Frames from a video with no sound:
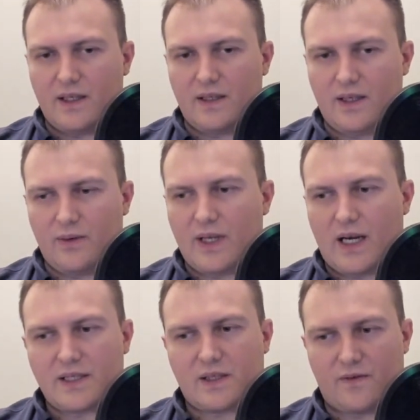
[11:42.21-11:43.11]
they will
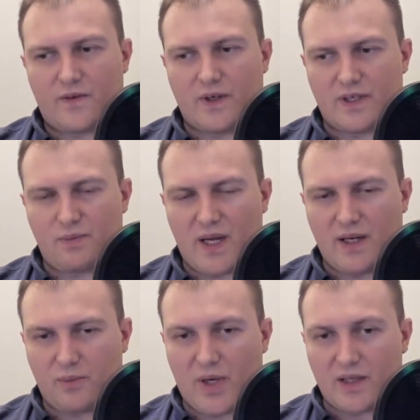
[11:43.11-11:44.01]
ask you for the
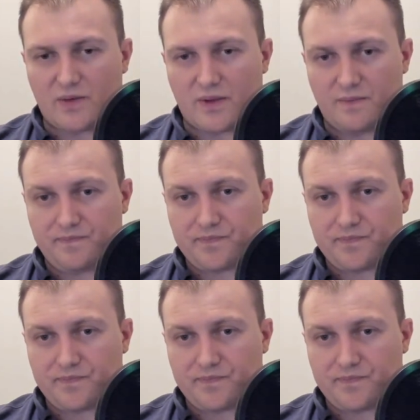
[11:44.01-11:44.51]
spending password.